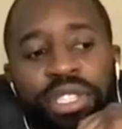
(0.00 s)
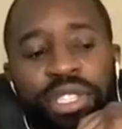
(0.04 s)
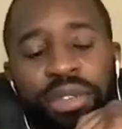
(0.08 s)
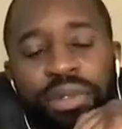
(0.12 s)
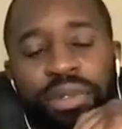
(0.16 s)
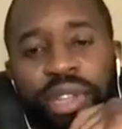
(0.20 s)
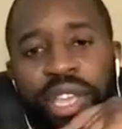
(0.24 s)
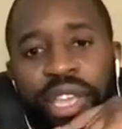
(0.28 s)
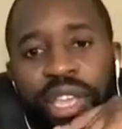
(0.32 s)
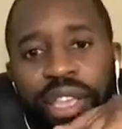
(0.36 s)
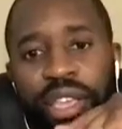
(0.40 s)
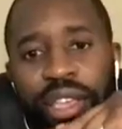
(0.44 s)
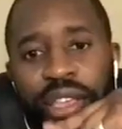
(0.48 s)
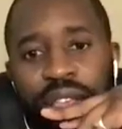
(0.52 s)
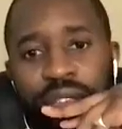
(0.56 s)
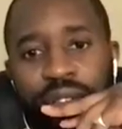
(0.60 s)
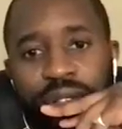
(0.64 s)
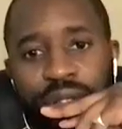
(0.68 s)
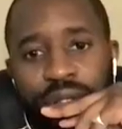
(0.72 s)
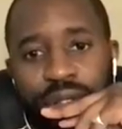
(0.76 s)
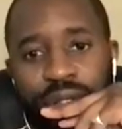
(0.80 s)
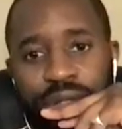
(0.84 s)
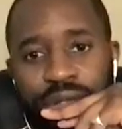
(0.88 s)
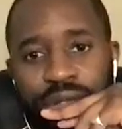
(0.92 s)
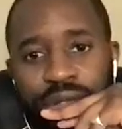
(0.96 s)
unique
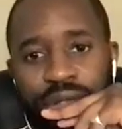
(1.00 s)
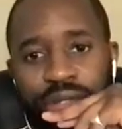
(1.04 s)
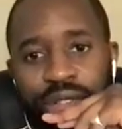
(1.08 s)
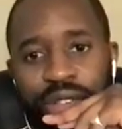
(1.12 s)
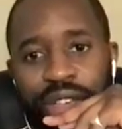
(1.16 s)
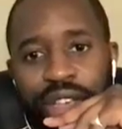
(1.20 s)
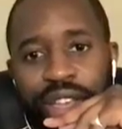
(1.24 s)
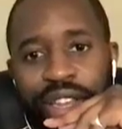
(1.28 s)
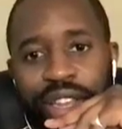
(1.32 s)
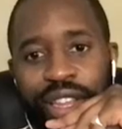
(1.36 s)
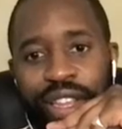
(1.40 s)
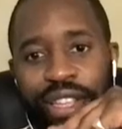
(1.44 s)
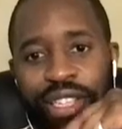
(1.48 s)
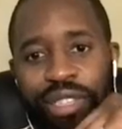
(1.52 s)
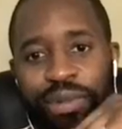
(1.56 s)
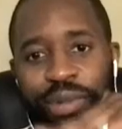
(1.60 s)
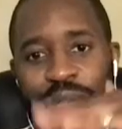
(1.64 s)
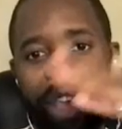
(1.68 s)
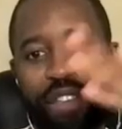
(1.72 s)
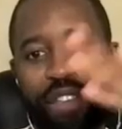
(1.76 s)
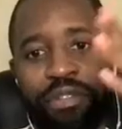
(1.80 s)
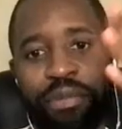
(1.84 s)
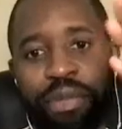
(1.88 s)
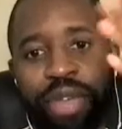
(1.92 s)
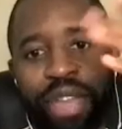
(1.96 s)
and it's
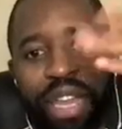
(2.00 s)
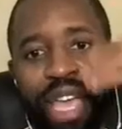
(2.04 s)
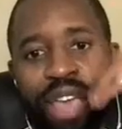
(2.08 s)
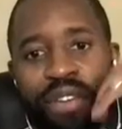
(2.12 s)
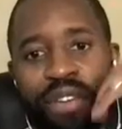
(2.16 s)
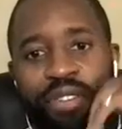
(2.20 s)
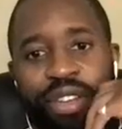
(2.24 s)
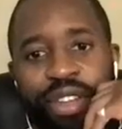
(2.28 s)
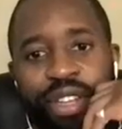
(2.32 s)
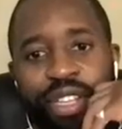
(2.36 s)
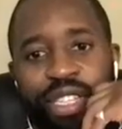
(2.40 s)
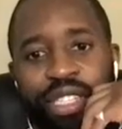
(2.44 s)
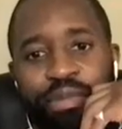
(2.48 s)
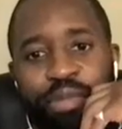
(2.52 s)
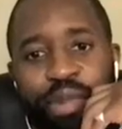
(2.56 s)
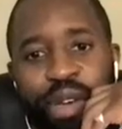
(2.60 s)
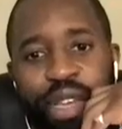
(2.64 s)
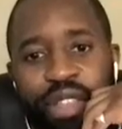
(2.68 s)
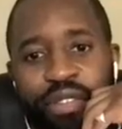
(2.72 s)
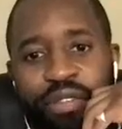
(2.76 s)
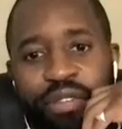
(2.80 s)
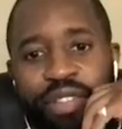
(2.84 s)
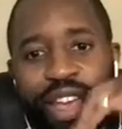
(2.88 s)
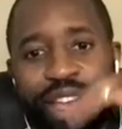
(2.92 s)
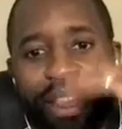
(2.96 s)
even been evidenced by the
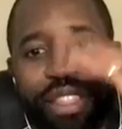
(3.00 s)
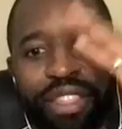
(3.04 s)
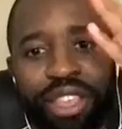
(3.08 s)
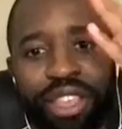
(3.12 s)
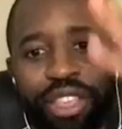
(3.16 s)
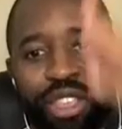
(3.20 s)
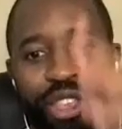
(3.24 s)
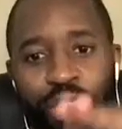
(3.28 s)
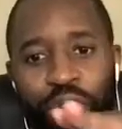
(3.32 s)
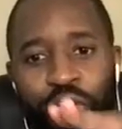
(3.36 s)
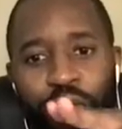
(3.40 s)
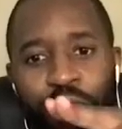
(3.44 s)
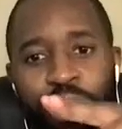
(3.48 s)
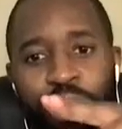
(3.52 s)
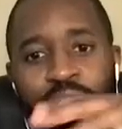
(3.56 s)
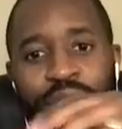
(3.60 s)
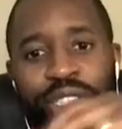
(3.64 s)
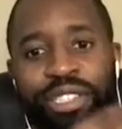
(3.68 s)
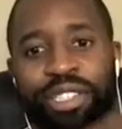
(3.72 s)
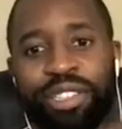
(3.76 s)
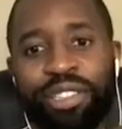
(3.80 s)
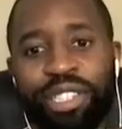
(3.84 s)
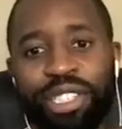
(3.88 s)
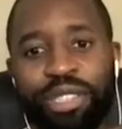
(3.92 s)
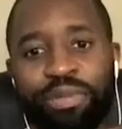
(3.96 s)
fact that your
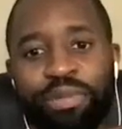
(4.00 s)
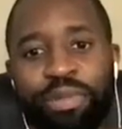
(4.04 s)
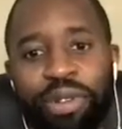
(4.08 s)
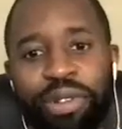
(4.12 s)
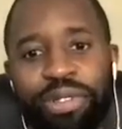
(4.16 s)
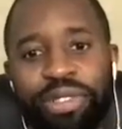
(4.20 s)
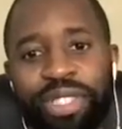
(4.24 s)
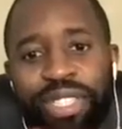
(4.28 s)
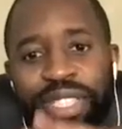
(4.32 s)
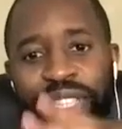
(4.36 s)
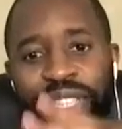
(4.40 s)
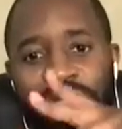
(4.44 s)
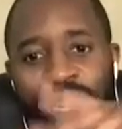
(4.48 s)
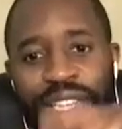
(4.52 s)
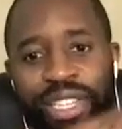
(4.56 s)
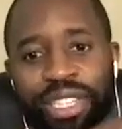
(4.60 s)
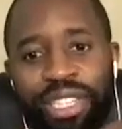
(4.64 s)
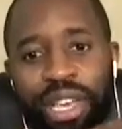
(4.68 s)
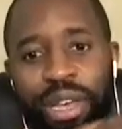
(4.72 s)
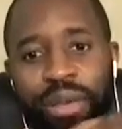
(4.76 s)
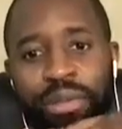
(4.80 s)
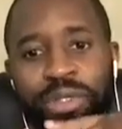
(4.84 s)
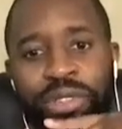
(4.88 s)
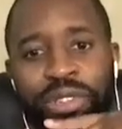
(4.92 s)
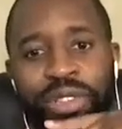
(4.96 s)
personal experience at any
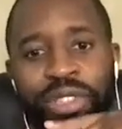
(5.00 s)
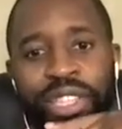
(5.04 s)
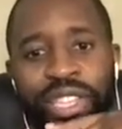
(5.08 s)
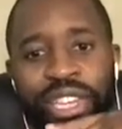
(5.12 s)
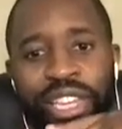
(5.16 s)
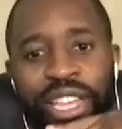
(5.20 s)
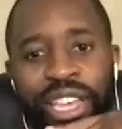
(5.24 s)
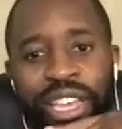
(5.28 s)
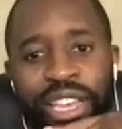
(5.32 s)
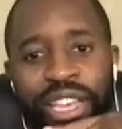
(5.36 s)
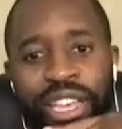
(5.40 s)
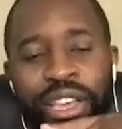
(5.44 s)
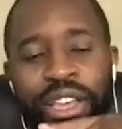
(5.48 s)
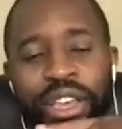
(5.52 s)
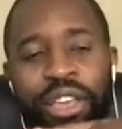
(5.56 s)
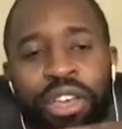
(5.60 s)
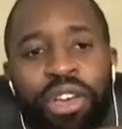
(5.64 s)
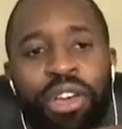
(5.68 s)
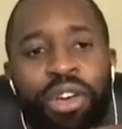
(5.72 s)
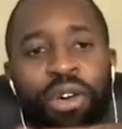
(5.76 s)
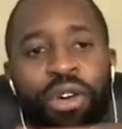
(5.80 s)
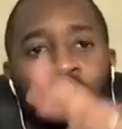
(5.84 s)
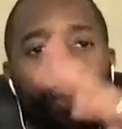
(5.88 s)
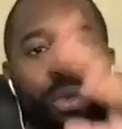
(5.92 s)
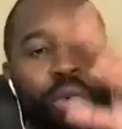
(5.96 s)
time during the day,
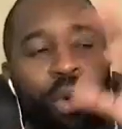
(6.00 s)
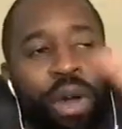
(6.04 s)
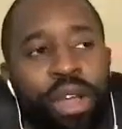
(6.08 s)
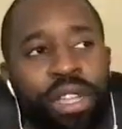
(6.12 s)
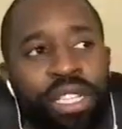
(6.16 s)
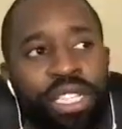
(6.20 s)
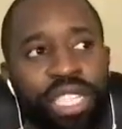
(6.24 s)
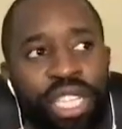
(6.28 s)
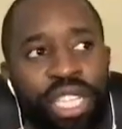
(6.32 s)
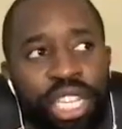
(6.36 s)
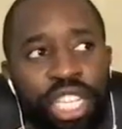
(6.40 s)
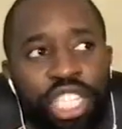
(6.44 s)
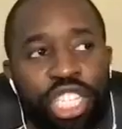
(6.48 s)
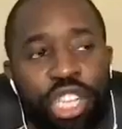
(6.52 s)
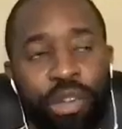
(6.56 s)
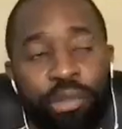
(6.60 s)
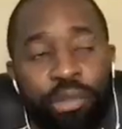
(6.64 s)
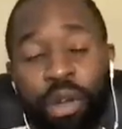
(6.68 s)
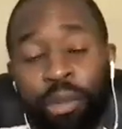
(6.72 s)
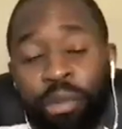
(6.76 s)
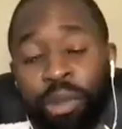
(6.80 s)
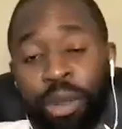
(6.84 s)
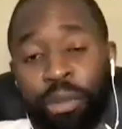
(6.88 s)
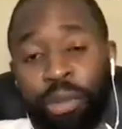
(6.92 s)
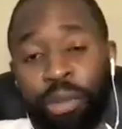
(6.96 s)
one teacher probably